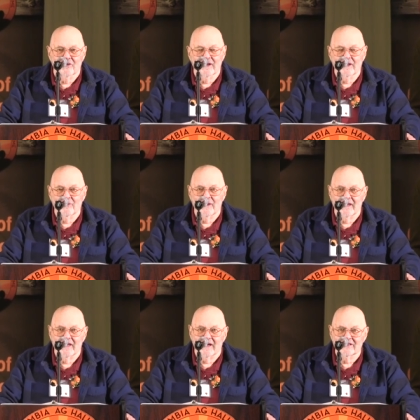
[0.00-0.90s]
So
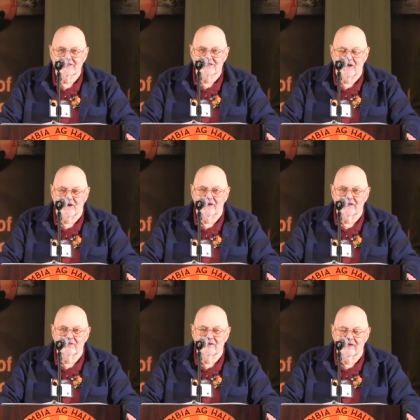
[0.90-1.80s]
anyway, I
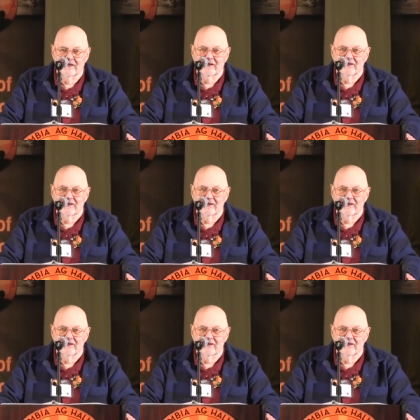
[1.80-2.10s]
started.